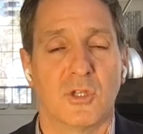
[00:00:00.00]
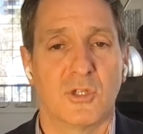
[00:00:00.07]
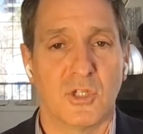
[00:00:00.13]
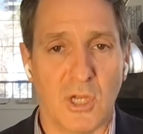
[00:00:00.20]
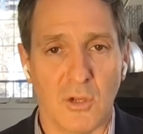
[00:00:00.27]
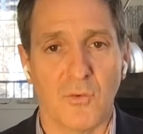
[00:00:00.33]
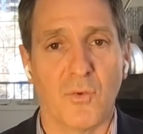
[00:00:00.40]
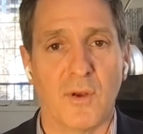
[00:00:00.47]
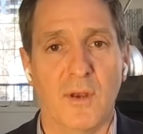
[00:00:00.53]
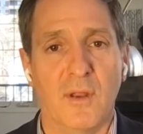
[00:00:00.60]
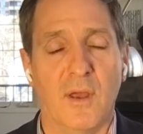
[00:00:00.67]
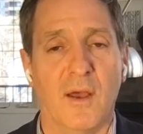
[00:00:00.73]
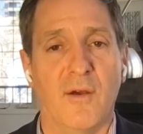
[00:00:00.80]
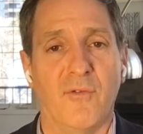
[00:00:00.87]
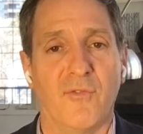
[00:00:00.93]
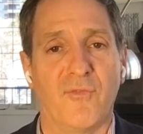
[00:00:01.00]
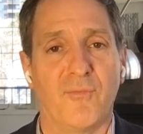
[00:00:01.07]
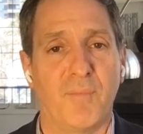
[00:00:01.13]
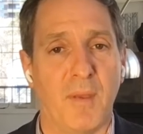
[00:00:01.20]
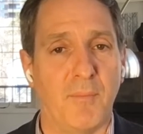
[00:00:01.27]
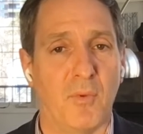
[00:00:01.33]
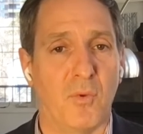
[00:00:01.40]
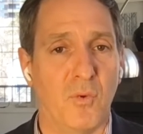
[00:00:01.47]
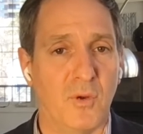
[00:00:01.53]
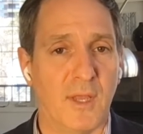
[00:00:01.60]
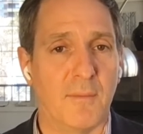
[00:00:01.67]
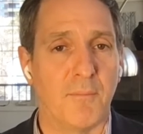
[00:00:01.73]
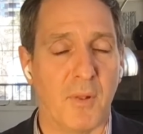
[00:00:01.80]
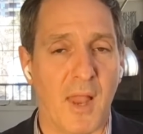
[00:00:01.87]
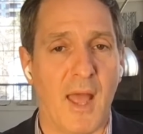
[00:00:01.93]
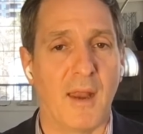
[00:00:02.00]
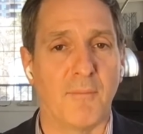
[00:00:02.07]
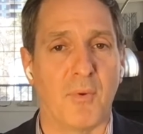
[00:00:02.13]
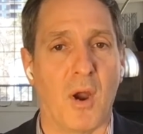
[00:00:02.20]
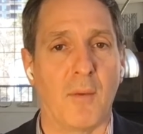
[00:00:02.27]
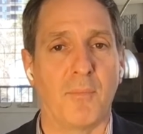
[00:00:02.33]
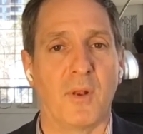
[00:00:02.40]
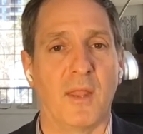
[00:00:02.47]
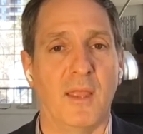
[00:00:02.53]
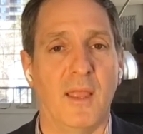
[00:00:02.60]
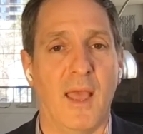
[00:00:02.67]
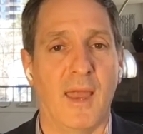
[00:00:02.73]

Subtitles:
children of people who didn't plan properly,